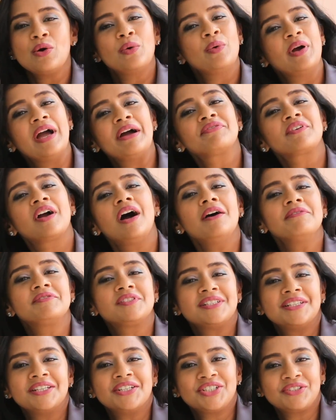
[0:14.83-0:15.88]
who have
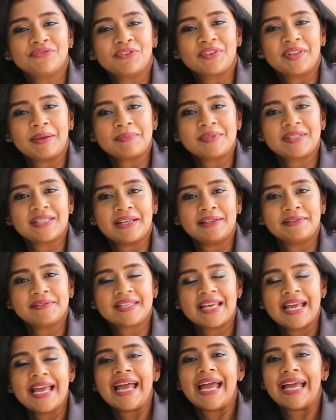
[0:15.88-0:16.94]
carved a niche for
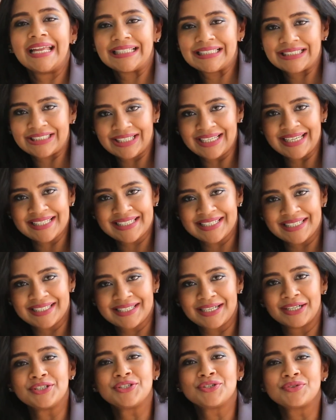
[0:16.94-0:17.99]
themselves and
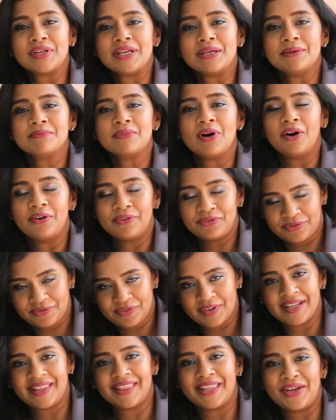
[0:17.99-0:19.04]
created a dream of
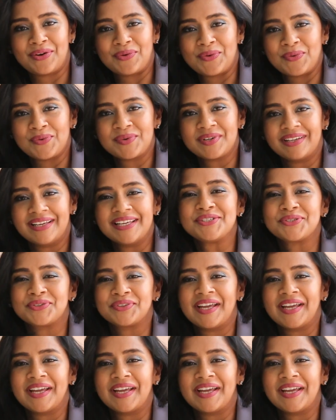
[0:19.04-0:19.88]
their own into